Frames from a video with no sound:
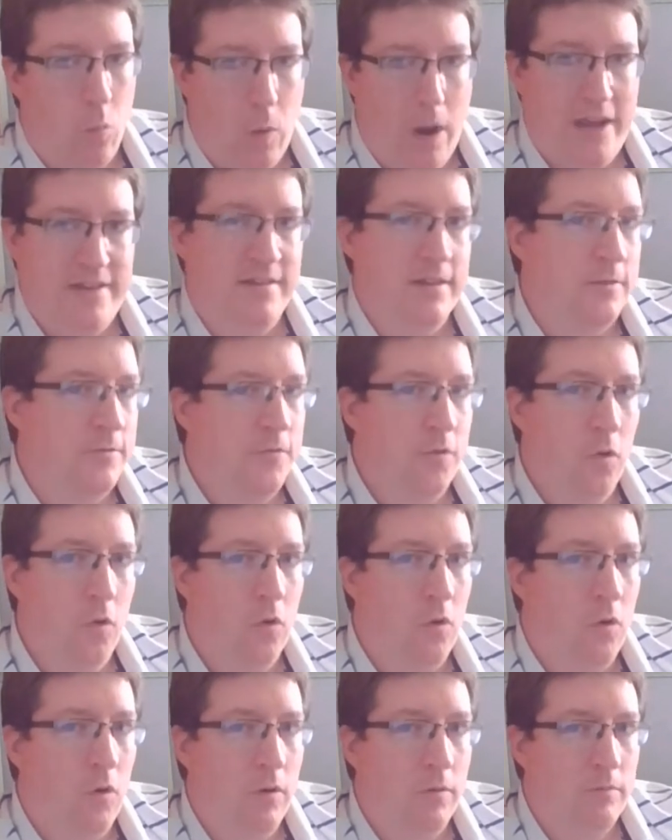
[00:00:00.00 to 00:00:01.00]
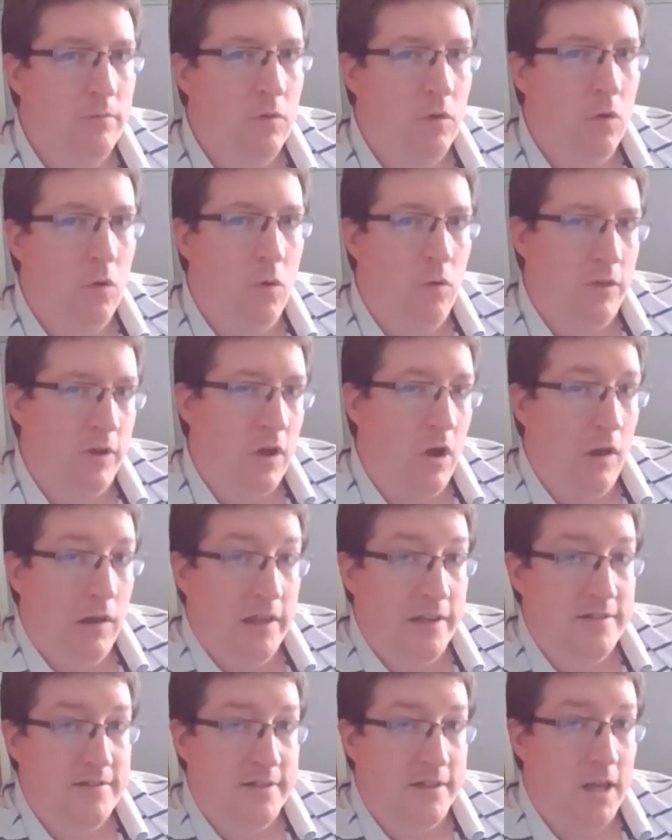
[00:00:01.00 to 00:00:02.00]
waiting for all the
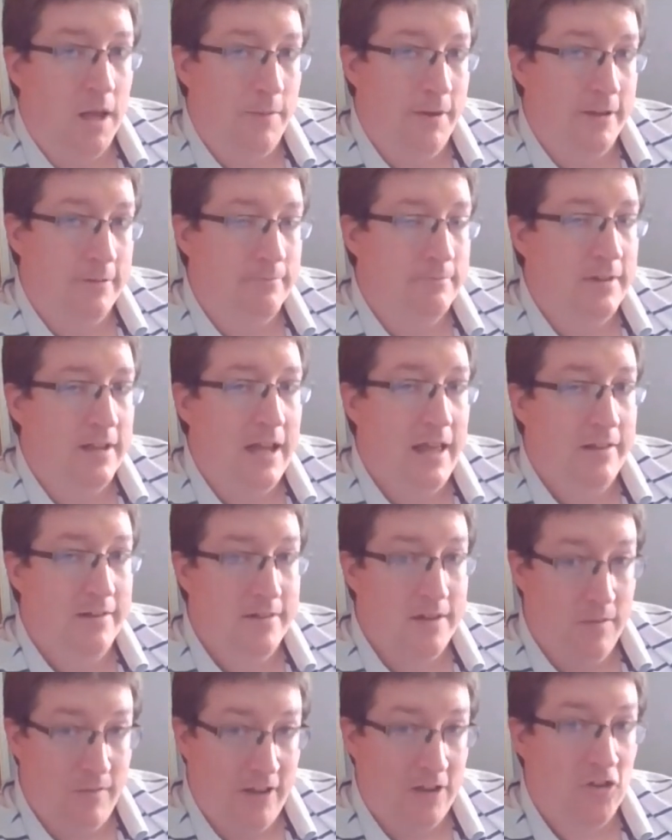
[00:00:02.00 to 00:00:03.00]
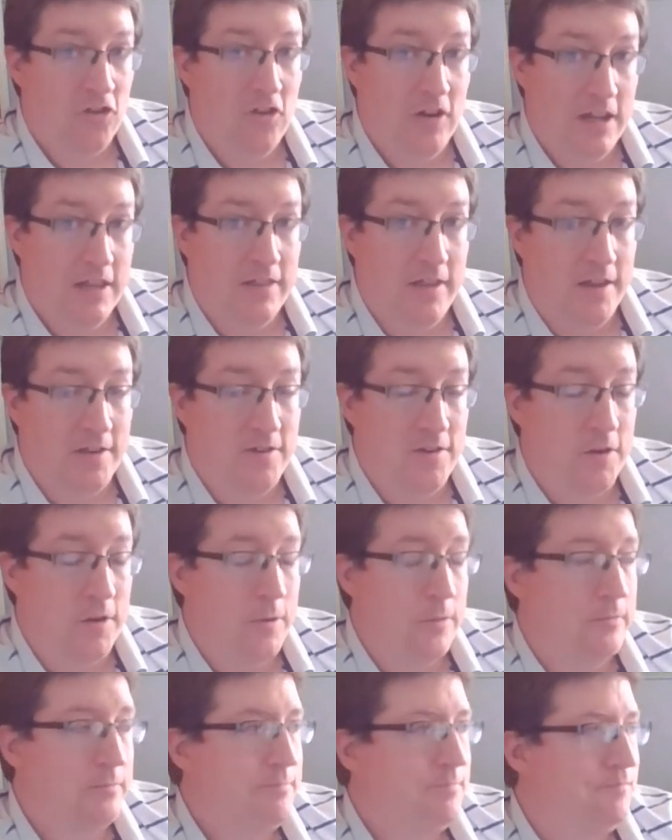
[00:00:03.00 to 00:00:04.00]
colleagues to come in, and eventually they
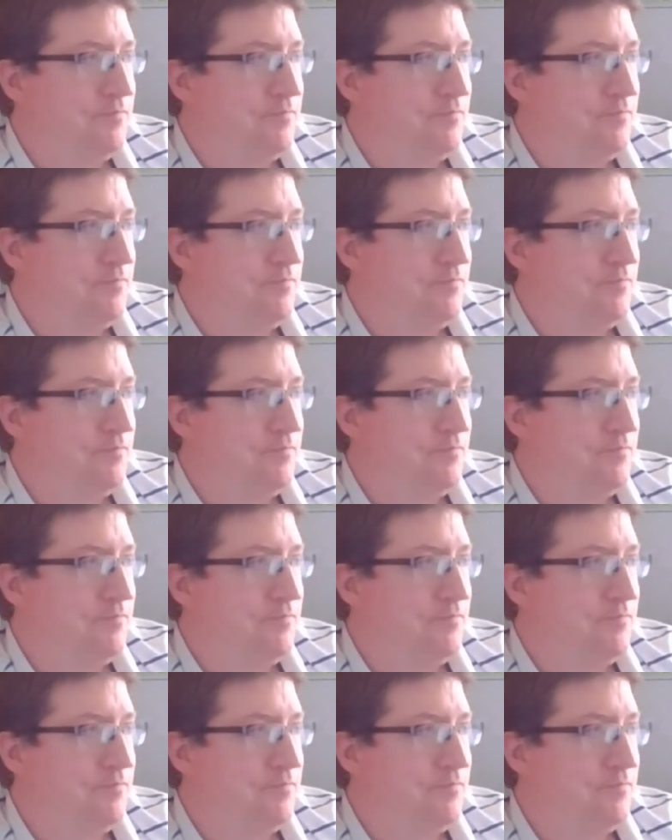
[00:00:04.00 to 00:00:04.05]
do.